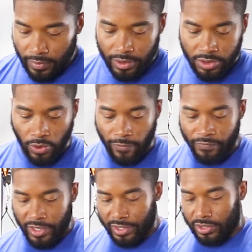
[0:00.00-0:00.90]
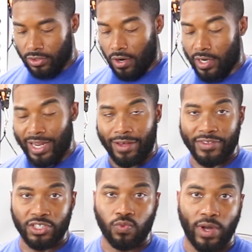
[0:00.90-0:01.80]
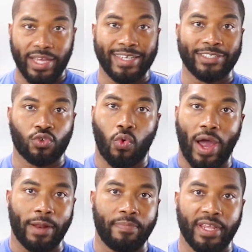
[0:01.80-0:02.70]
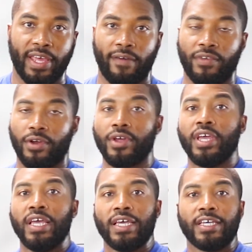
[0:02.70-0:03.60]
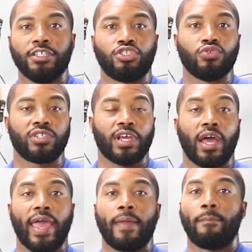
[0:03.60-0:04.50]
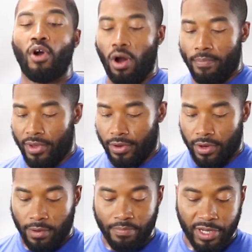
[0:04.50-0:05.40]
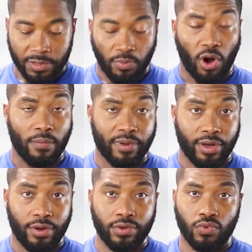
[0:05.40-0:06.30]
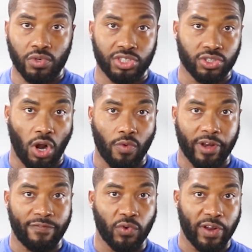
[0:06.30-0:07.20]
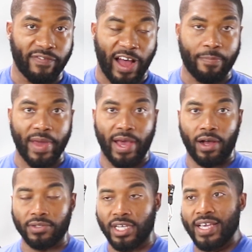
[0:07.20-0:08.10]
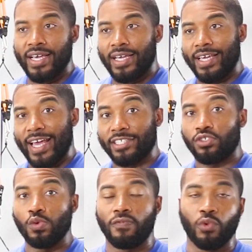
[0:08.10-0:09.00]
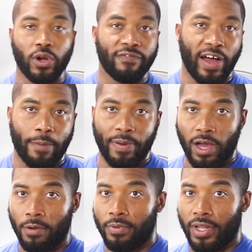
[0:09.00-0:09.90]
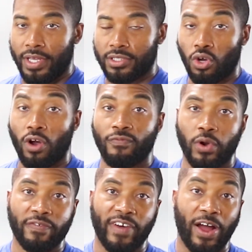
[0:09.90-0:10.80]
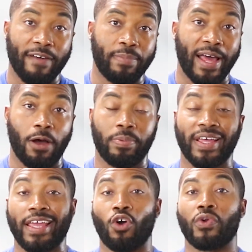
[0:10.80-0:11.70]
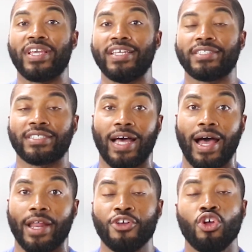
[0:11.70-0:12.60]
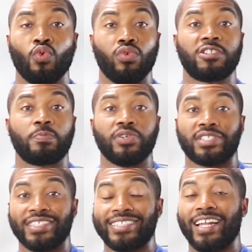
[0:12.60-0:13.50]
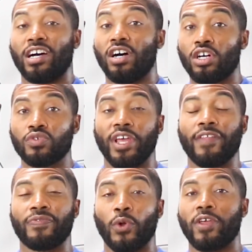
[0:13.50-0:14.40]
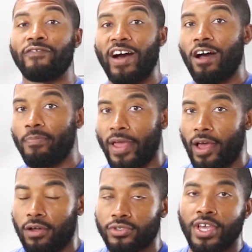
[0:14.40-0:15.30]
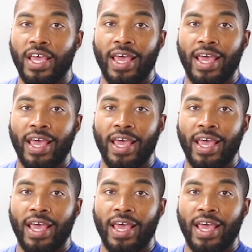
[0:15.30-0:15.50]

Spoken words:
So a fitness star. Now this weight is quite a bit heavier. He's using a barbell, a bench barbell, which is already 45 pounds. He has two 45-pound plates or a 45-pound plate on each side, which puts us at 135 pounds.